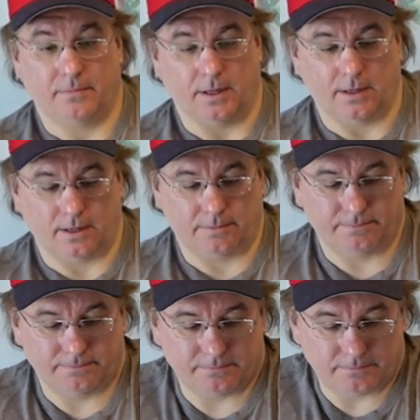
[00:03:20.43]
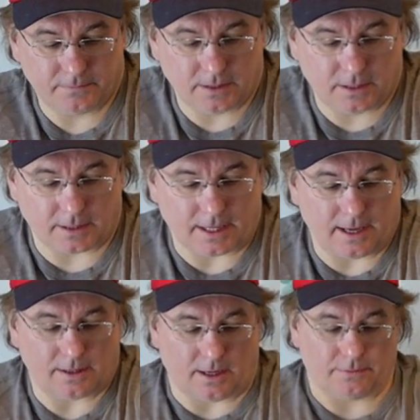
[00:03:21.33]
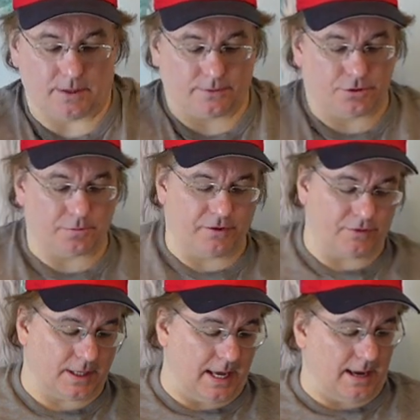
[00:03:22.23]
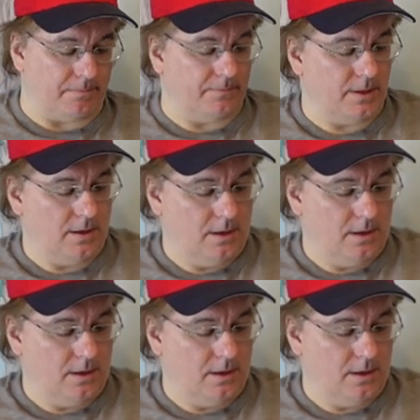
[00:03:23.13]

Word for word: the, again, uh, that should be for the game.